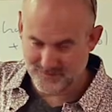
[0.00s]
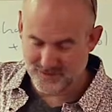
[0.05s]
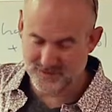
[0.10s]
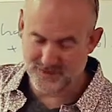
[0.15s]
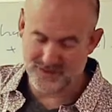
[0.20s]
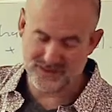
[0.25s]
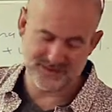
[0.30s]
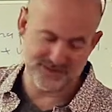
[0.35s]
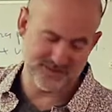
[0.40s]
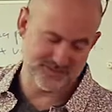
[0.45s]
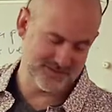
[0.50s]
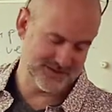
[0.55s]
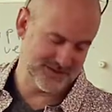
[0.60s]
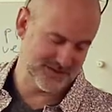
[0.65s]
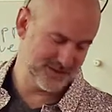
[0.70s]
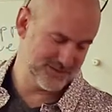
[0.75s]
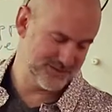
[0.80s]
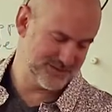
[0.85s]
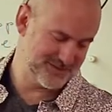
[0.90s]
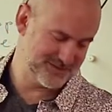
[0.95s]
And that seems to
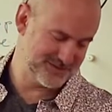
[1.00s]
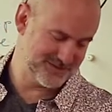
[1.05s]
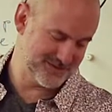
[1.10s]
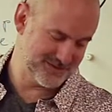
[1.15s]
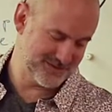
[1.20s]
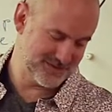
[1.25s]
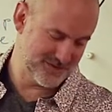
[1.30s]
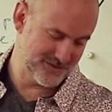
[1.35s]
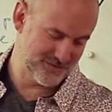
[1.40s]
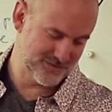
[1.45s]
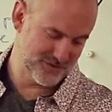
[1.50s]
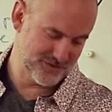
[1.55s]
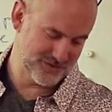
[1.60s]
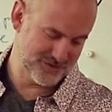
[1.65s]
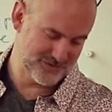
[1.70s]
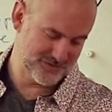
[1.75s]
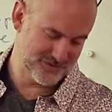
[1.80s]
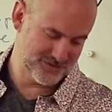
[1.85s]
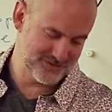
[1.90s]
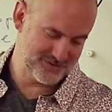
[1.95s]
help, doesn't it? Can you feel the
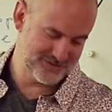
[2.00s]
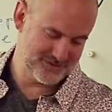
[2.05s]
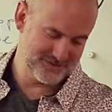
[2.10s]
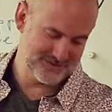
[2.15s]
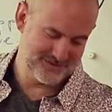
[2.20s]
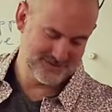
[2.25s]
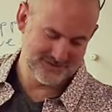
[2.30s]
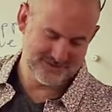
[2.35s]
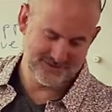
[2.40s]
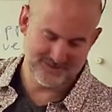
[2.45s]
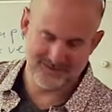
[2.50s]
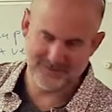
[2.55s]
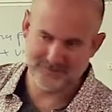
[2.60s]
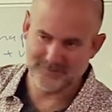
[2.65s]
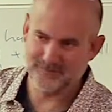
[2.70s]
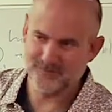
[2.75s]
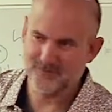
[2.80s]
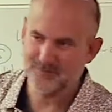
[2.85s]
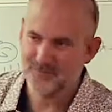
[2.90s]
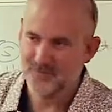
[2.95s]
difference? Yeah.
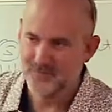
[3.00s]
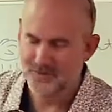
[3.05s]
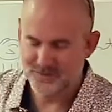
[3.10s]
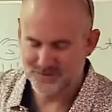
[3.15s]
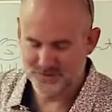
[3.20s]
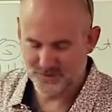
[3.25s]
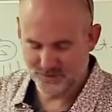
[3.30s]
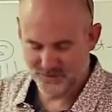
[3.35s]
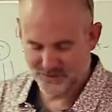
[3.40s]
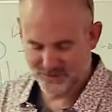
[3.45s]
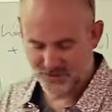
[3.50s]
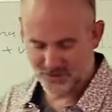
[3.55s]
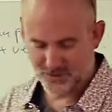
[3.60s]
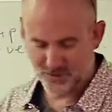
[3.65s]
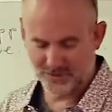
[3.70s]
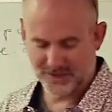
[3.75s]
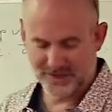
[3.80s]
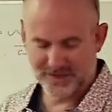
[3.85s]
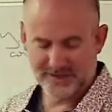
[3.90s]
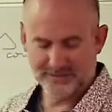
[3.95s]
So we'll just
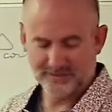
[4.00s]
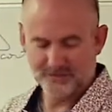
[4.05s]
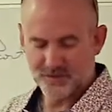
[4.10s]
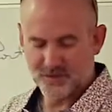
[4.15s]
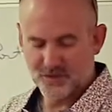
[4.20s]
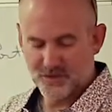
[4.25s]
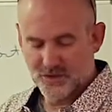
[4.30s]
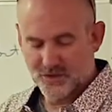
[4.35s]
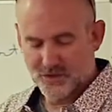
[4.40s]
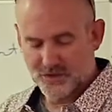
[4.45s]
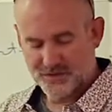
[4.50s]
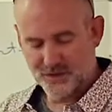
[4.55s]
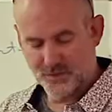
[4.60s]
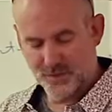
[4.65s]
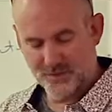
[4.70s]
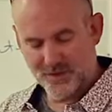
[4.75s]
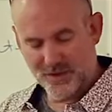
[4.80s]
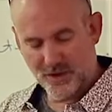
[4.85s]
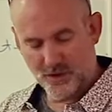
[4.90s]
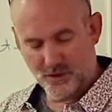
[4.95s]
hold that. So
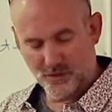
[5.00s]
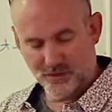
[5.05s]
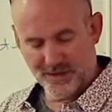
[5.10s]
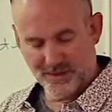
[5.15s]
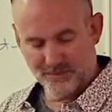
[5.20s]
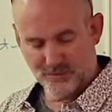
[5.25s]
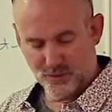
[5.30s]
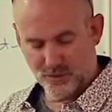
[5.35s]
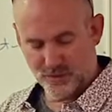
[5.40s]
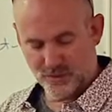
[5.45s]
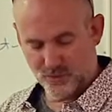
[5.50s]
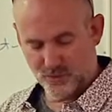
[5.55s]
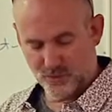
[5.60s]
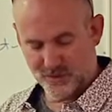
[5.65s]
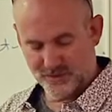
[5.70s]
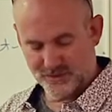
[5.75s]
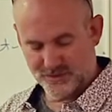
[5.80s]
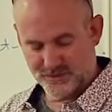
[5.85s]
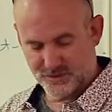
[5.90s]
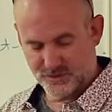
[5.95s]
when we hold that point,
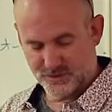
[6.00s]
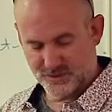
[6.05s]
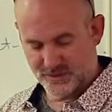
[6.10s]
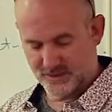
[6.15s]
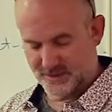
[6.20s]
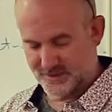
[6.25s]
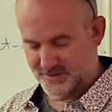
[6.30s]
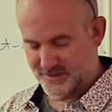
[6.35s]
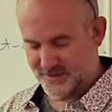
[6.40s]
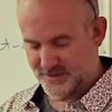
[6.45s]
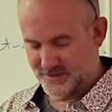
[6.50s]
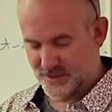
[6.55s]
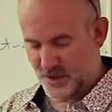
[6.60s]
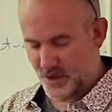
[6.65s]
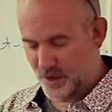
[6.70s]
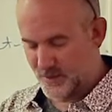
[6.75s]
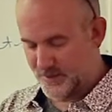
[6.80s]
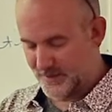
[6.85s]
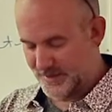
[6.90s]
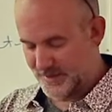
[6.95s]
what it's doing is it's
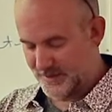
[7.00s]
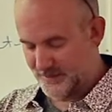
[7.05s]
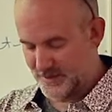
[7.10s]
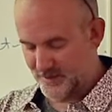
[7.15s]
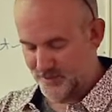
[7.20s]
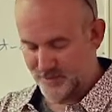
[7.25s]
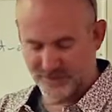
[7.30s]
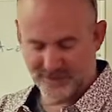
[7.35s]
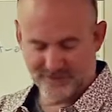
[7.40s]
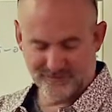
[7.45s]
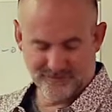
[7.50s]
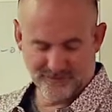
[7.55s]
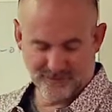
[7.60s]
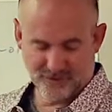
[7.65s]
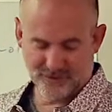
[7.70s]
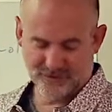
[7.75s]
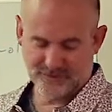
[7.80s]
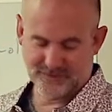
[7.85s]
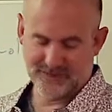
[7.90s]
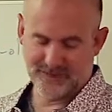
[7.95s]
opening up the blood
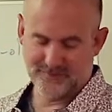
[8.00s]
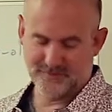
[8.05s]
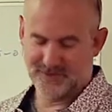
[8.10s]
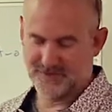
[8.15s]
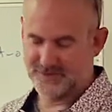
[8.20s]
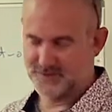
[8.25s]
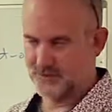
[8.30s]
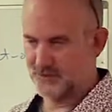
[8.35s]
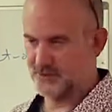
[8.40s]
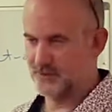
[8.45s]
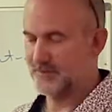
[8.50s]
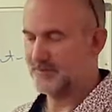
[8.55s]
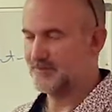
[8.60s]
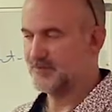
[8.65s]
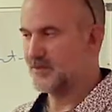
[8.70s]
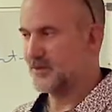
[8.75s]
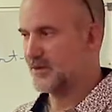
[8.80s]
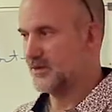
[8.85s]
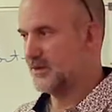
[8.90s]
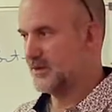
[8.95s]
flow to that muscle.
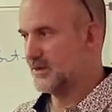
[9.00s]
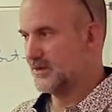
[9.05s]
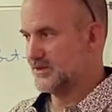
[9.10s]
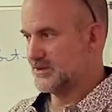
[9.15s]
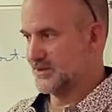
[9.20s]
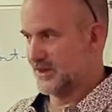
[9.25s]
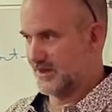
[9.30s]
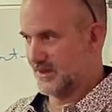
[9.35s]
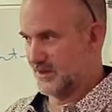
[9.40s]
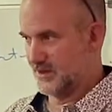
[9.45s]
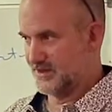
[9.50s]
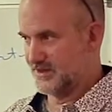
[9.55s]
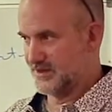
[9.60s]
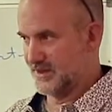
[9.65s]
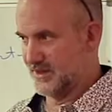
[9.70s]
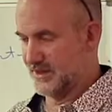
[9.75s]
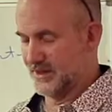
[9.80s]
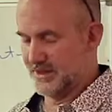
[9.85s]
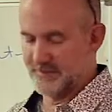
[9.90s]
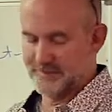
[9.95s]
So there was
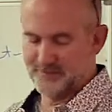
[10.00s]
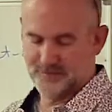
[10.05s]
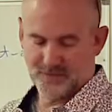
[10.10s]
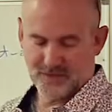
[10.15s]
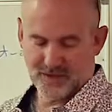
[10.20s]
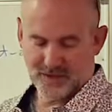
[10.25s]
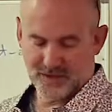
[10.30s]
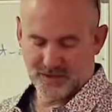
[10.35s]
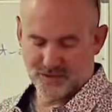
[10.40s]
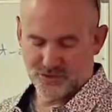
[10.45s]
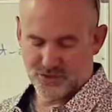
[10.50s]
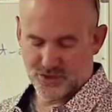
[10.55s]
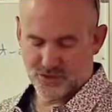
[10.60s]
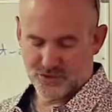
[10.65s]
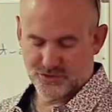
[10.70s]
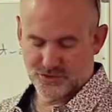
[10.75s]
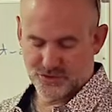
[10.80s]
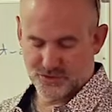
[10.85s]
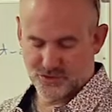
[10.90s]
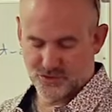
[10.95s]
a, a
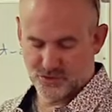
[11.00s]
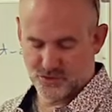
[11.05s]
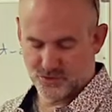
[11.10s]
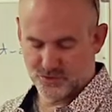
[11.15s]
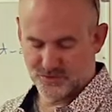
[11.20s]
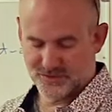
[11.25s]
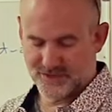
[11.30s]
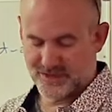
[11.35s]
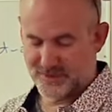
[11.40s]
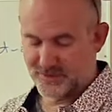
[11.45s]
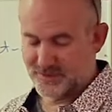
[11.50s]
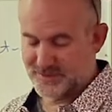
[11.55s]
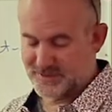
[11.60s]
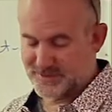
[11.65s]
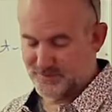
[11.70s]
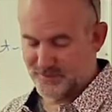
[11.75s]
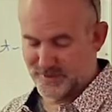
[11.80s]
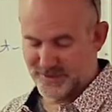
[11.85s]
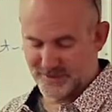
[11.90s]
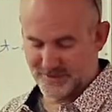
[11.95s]
doctor called
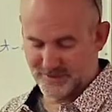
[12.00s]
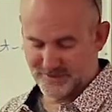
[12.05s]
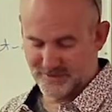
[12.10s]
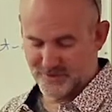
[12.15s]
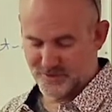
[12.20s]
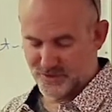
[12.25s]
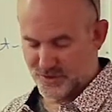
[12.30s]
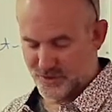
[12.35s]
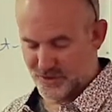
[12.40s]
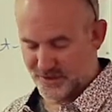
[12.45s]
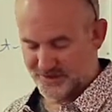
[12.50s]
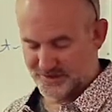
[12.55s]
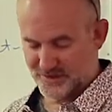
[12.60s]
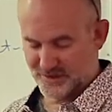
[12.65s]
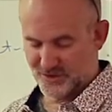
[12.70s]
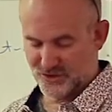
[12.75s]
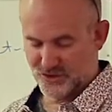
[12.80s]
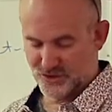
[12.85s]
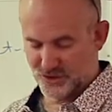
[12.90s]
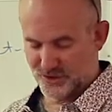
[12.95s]
Terence Bennett in the
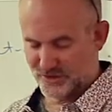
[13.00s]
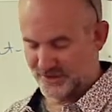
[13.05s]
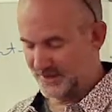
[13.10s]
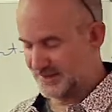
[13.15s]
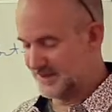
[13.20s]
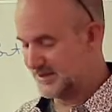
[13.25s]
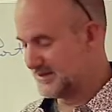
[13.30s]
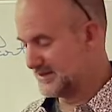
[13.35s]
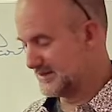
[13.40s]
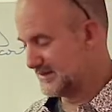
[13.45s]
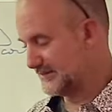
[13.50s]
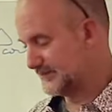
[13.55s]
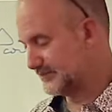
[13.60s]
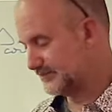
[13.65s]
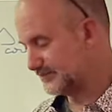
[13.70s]
1930s,